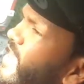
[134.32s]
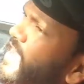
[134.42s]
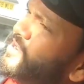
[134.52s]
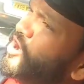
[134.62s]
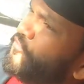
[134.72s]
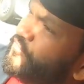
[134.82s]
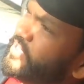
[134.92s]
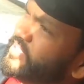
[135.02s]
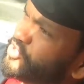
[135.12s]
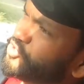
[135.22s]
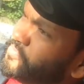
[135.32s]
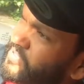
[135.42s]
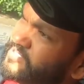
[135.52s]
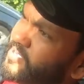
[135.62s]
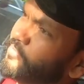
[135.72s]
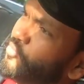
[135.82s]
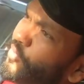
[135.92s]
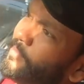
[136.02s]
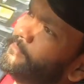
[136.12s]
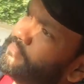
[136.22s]
And hopefully there should be some
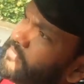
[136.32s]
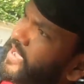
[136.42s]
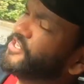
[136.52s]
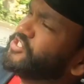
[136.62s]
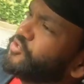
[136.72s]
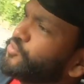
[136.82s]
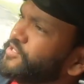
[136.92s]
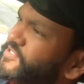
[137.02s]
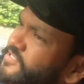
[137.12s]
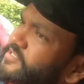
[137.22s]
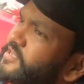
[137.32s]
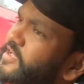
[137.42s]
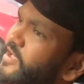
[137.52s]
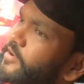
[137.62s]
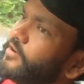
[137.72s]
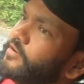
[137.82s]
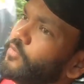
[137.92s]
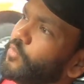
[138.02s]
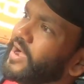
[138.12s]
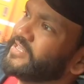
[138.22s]
more engine noise
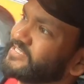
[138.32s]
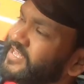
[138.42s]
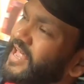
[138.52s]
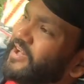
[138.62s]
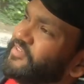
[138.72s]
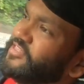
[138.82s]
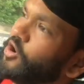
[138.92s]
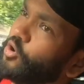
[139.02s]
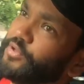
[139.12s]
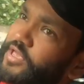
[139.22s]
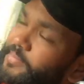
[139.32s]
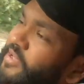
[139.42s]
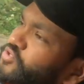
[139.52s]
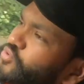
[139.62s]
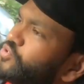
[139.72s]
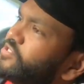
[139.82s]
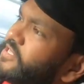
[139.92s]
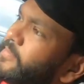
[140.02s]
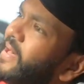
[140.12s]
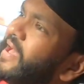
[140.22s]
while still having the OEM exhaust to
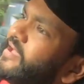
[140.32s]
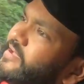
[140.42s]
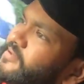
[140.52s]
the back,